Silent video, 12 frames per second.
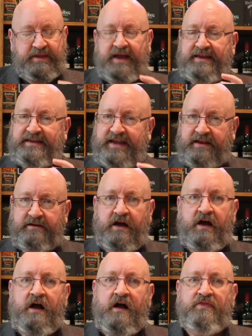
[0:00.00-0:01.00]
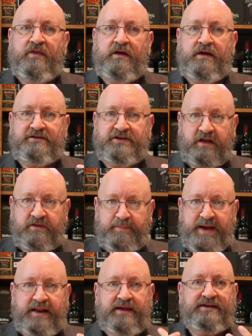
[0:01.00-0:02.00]
Again, on the
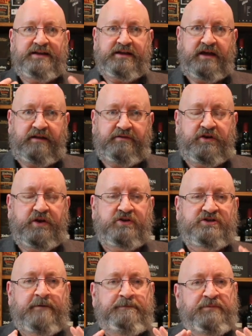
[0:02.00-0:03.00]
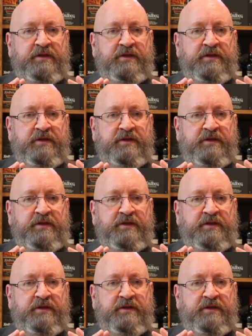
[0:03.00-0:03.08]
palate that I got on the nose,